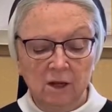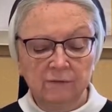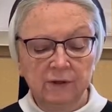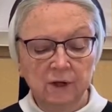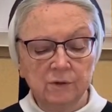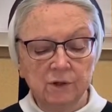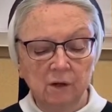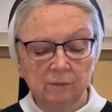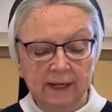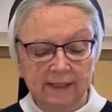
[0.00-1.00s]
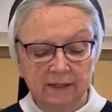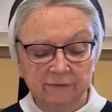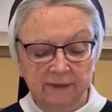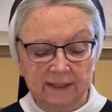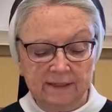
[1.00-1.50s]
For those already
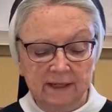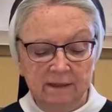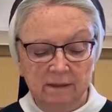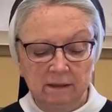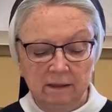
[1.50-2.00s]
afflicted,